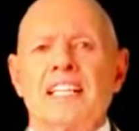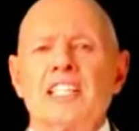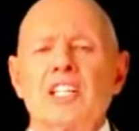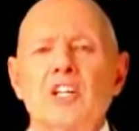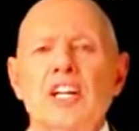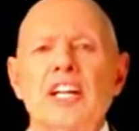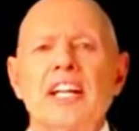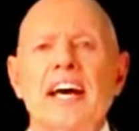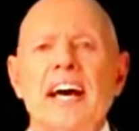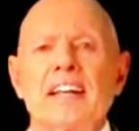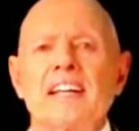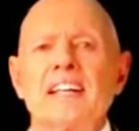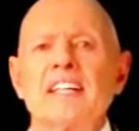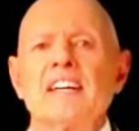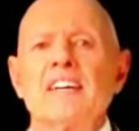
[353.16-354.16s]
in learning
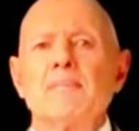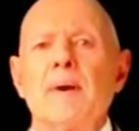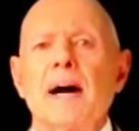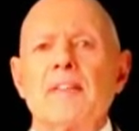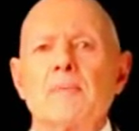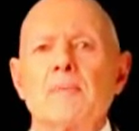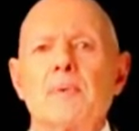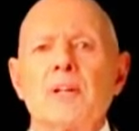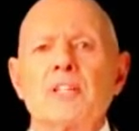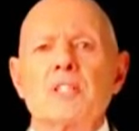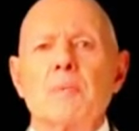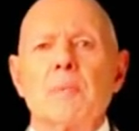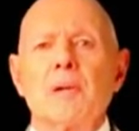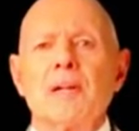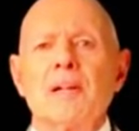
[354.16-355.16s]
how to live by the
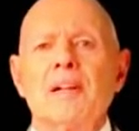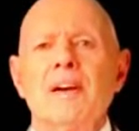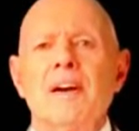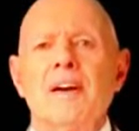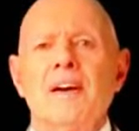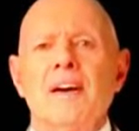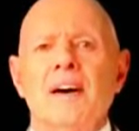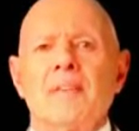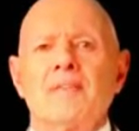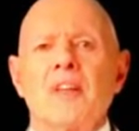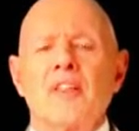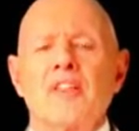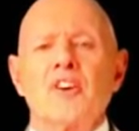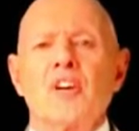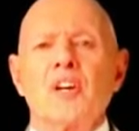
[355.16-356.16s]
principle of
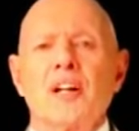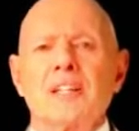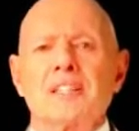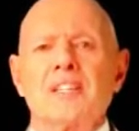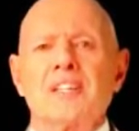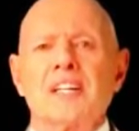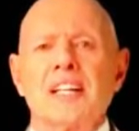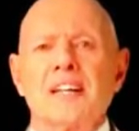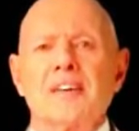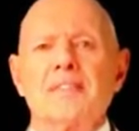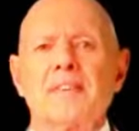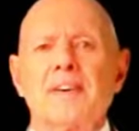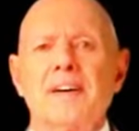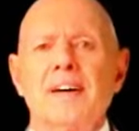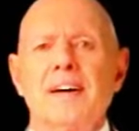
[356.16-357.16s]
the third
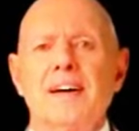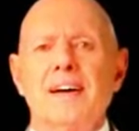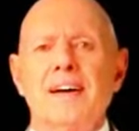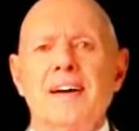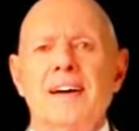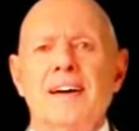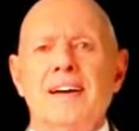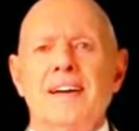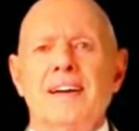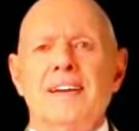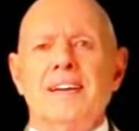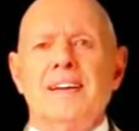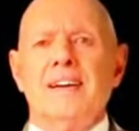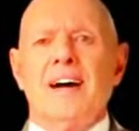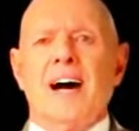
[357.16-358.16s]
alternative.
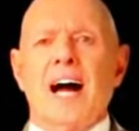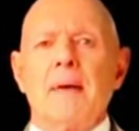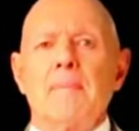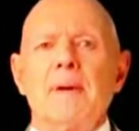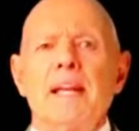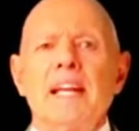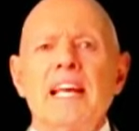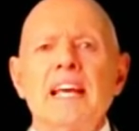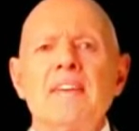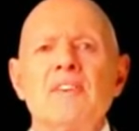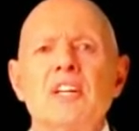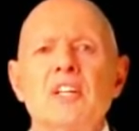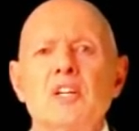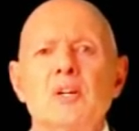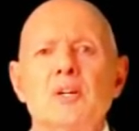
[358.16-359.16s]
I
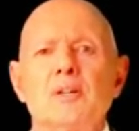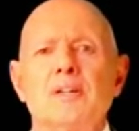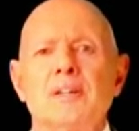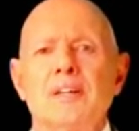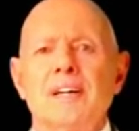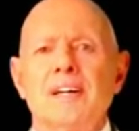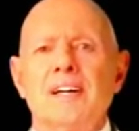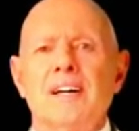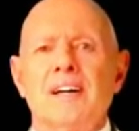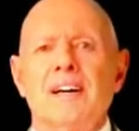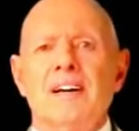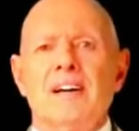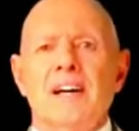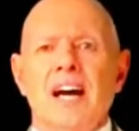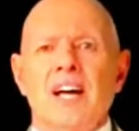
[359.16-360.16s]
believe in you
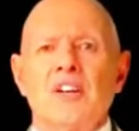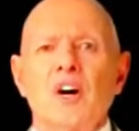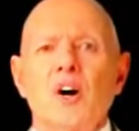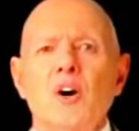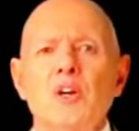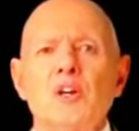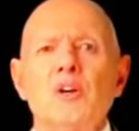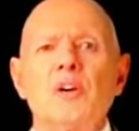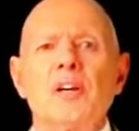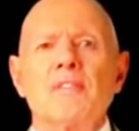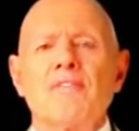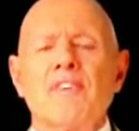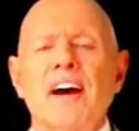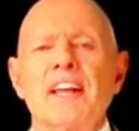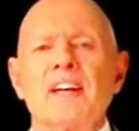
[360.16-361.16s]
and know you
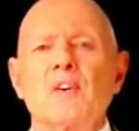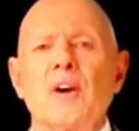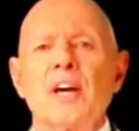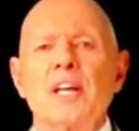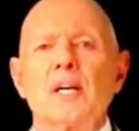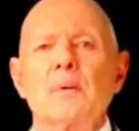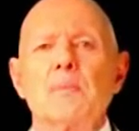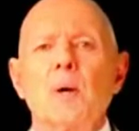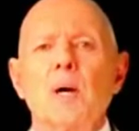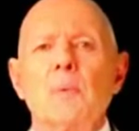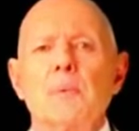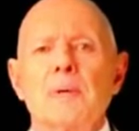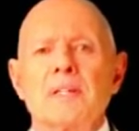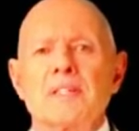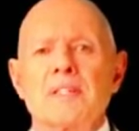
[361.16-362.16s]
can find greater
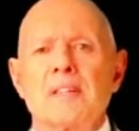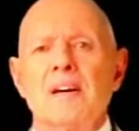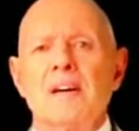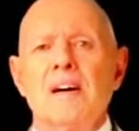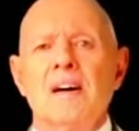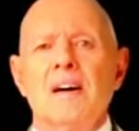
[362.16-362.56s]
purpose,